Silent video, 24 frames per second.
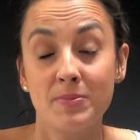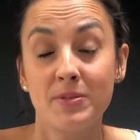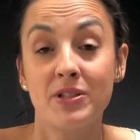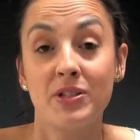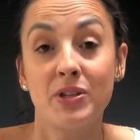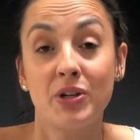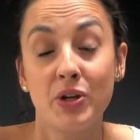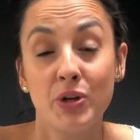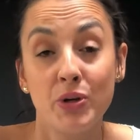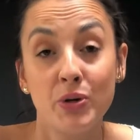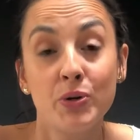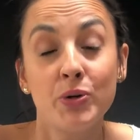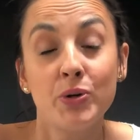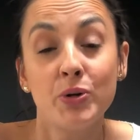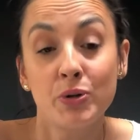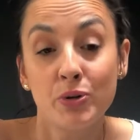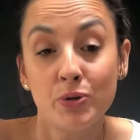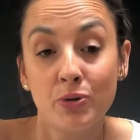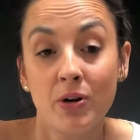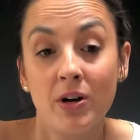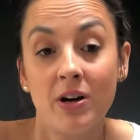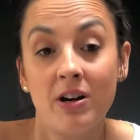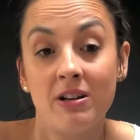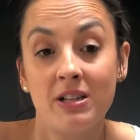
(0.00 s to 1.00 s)
secure
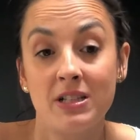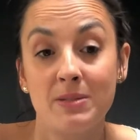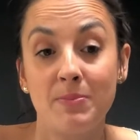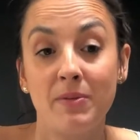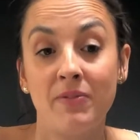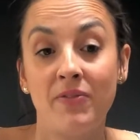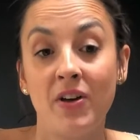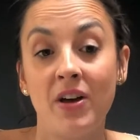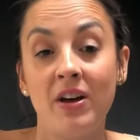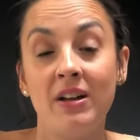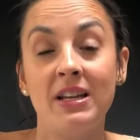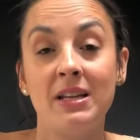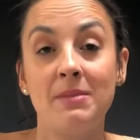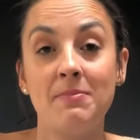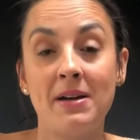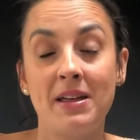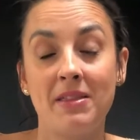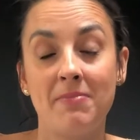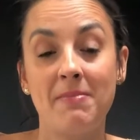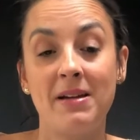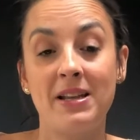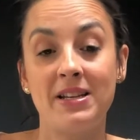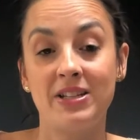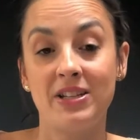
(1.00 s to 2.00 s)
grasp of early
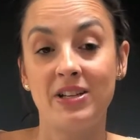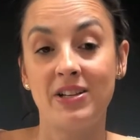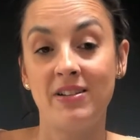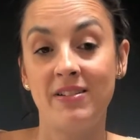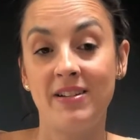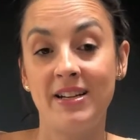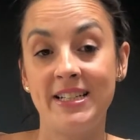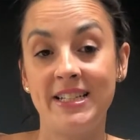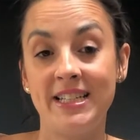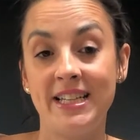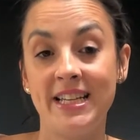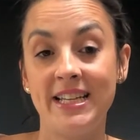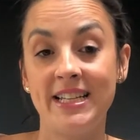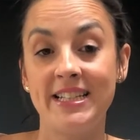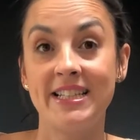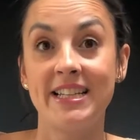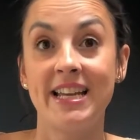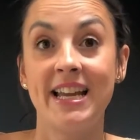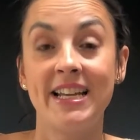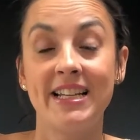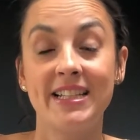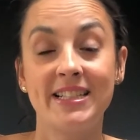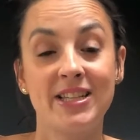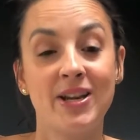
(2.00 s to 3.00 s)
mathematical ideas
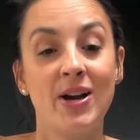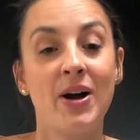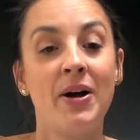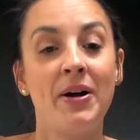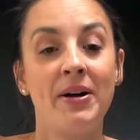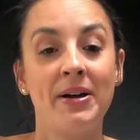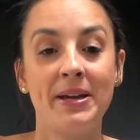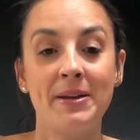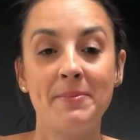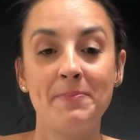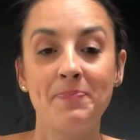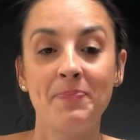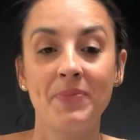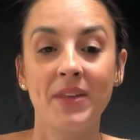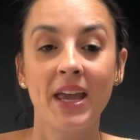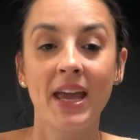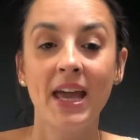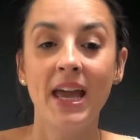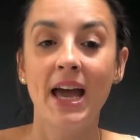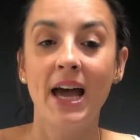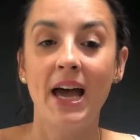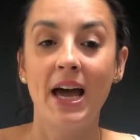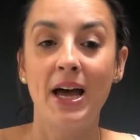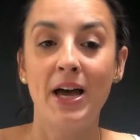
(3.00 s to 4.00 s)
takes time,
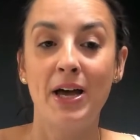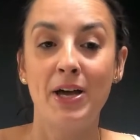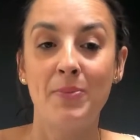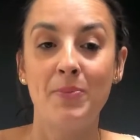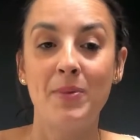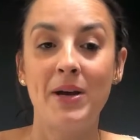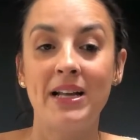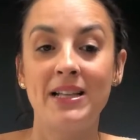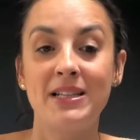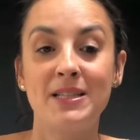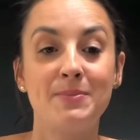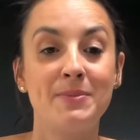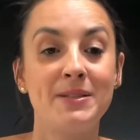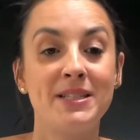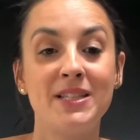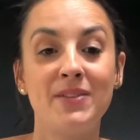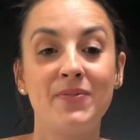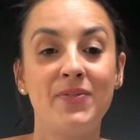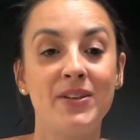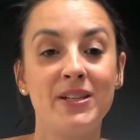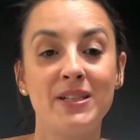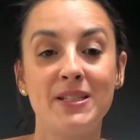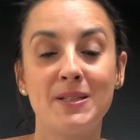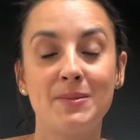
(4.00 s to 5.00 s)
and
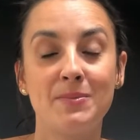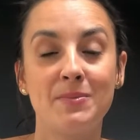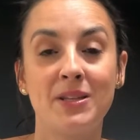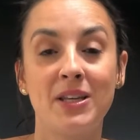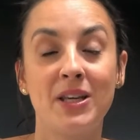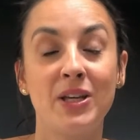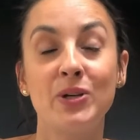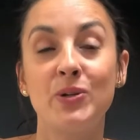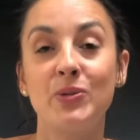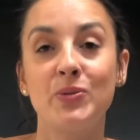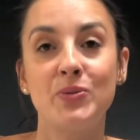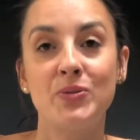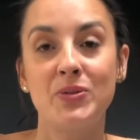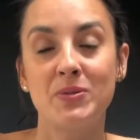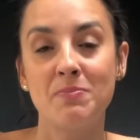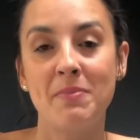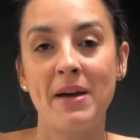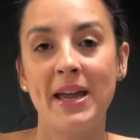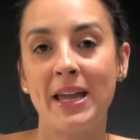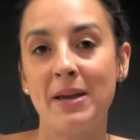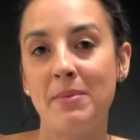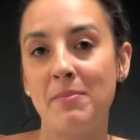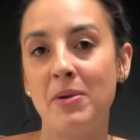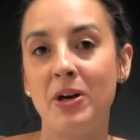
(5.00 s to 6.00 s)
specific skills
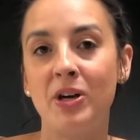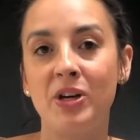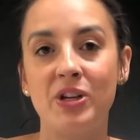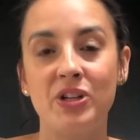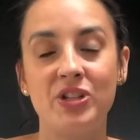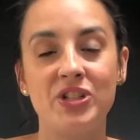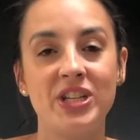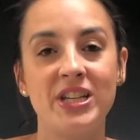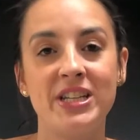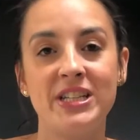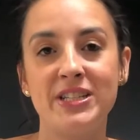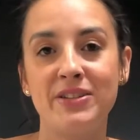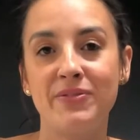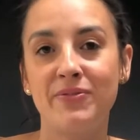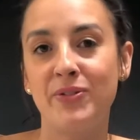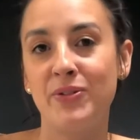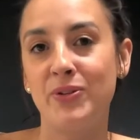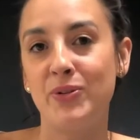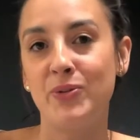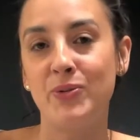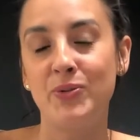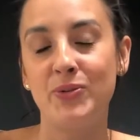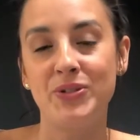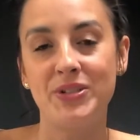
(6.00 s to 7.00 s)
may emerge in different
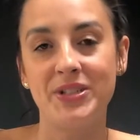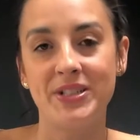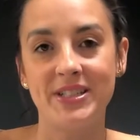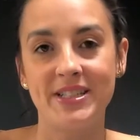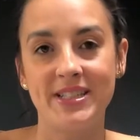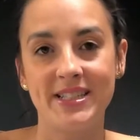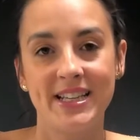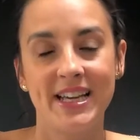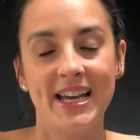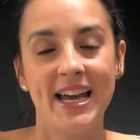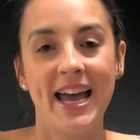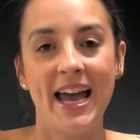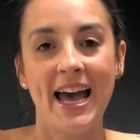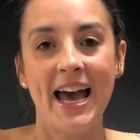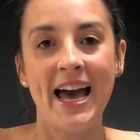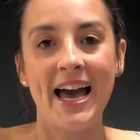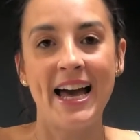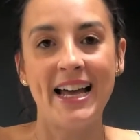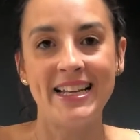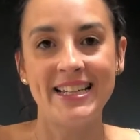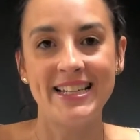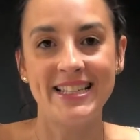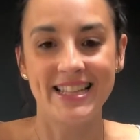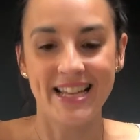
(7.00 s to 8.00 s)
orders,
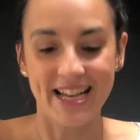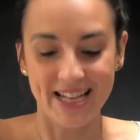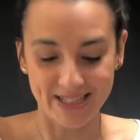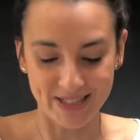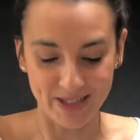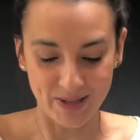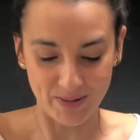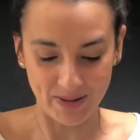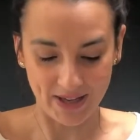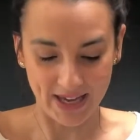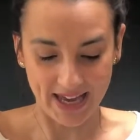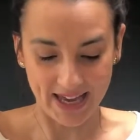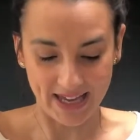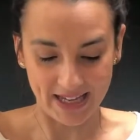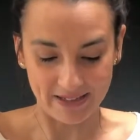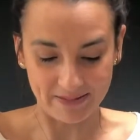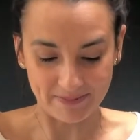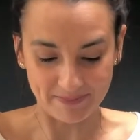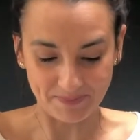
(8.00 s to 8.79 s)
and that's okay.